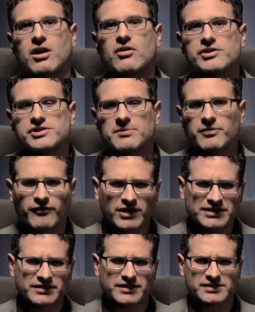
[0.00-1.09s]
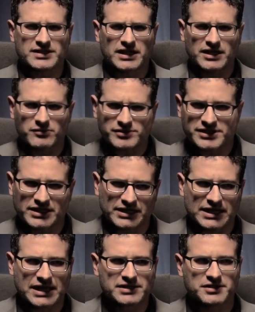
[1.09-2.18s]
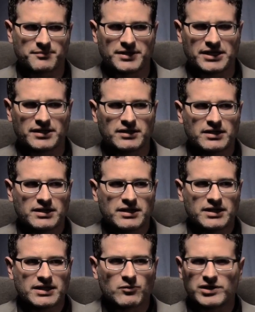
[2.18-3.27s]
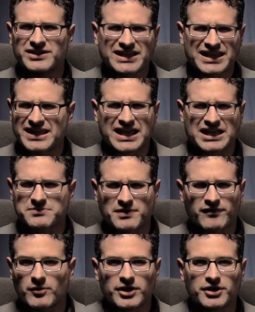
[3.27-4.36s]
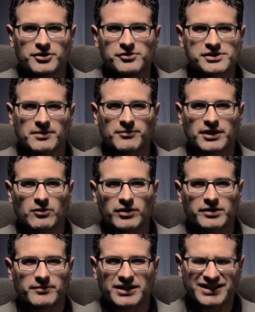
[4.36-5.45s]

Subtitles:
college, I befriended this guy who was sitting next to me, and one day he asked me if I wanted to do something with him.